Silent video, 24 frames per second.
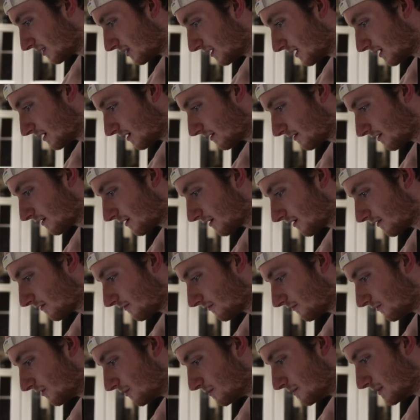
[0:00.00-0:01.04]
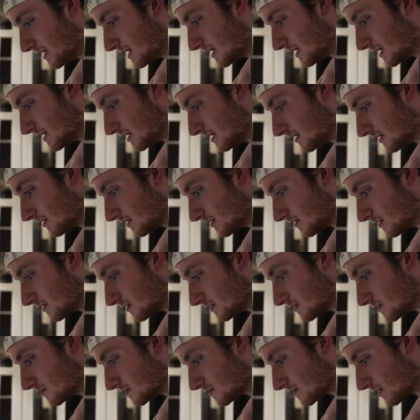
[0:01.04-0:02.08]
think for me,
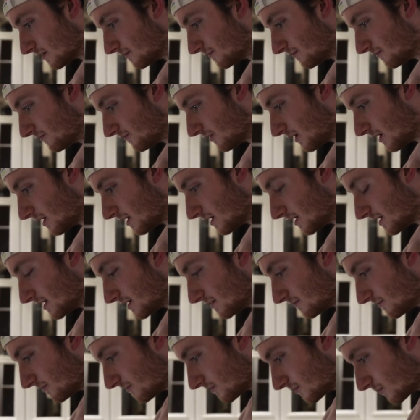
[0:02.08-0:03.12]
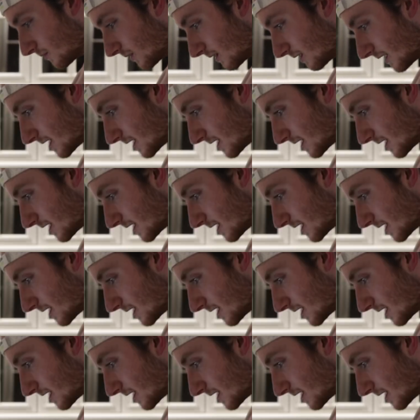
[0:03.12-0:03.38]
zone 5, well